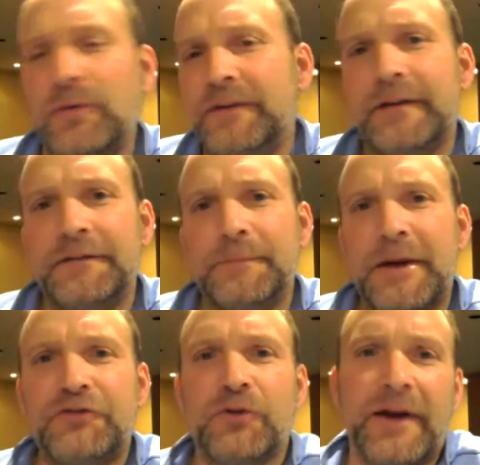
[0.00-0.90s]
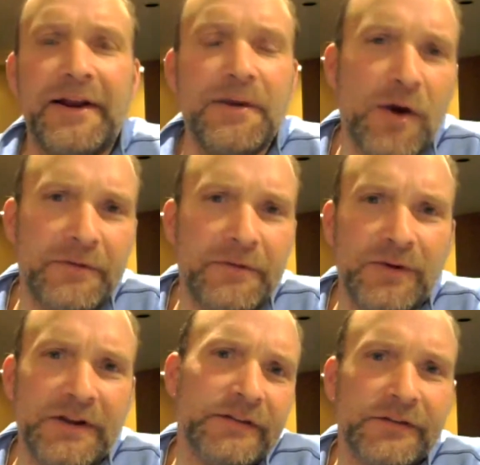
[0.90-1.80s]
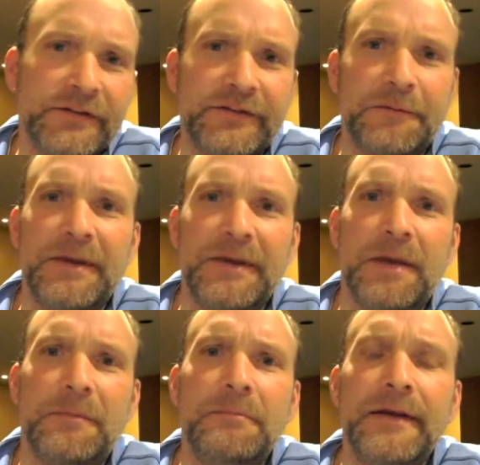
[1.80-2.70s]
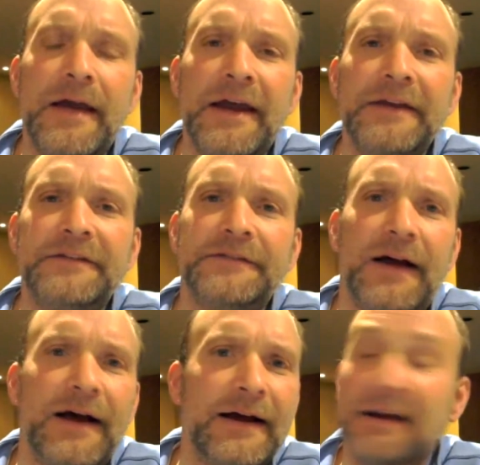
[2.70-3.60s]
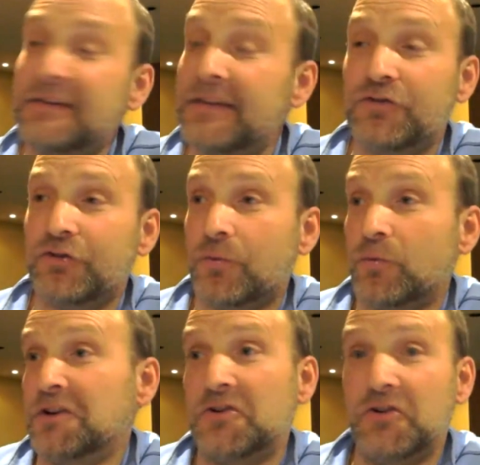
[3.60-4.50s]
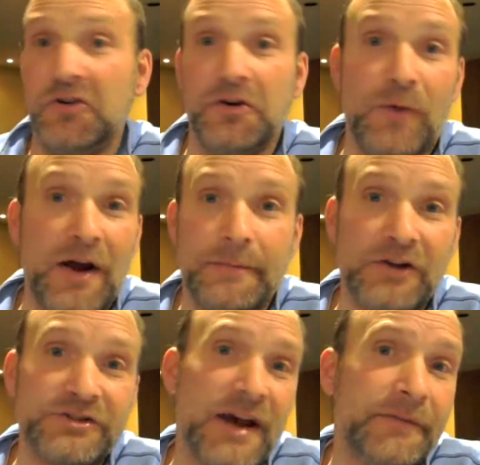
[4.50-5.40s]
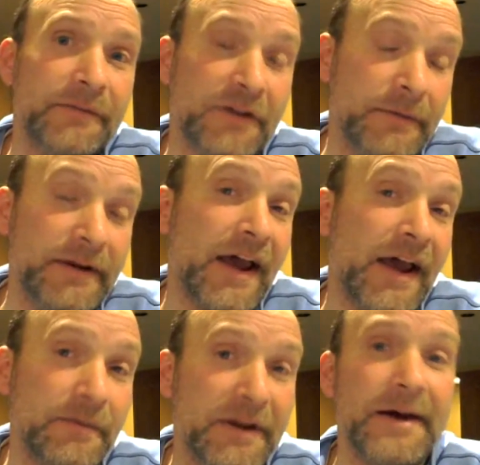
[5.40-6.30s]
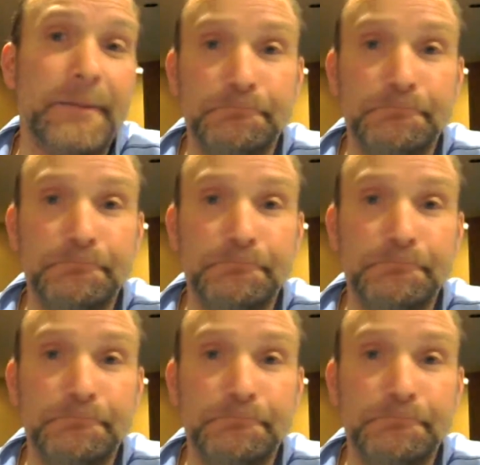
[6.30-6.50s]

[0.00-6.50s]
Cities Metro, anywhere between 6 p.m. and midnight. I think just a real good roundabout time is going to be 9 p.m.